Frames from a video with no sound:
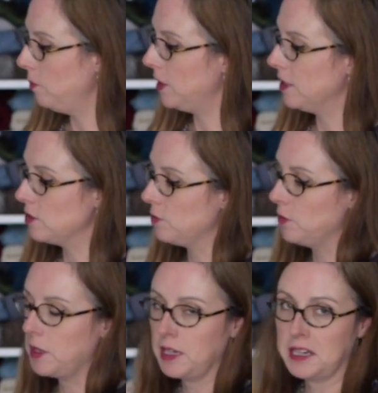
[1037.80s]
Because we're
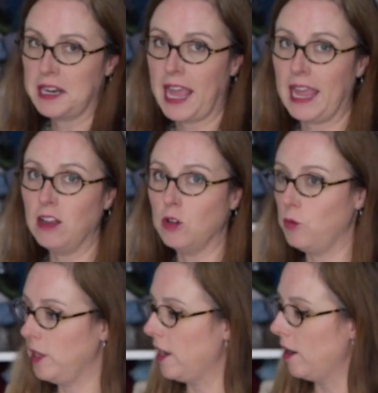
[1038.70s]
working on an angle,
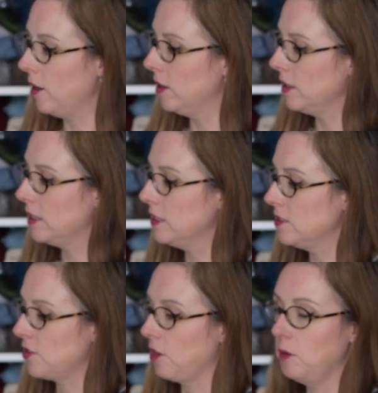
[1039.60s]
we are
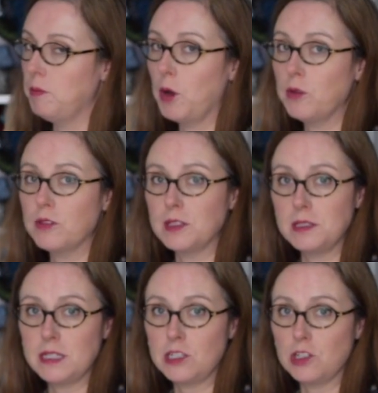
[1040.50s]
considering both the
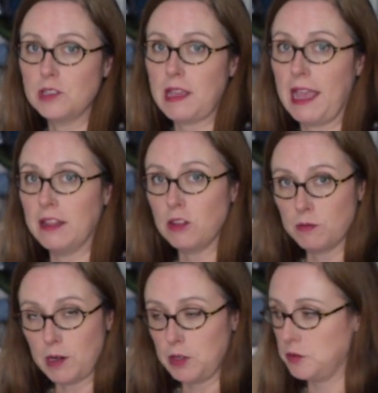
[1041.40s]
stitches and the
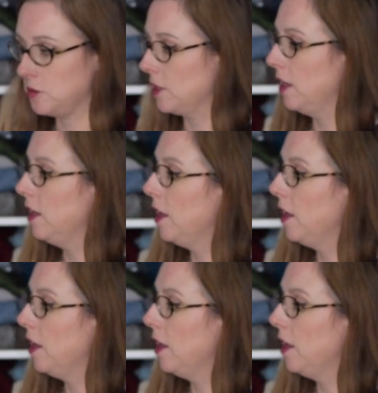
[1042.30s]
rows.